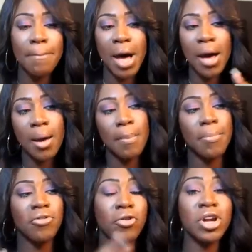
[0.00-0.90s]
But
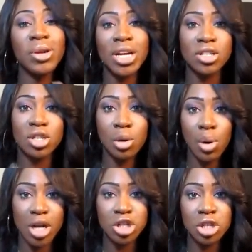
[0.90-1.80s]
before you answer the
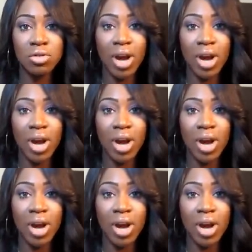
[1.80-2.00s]
question,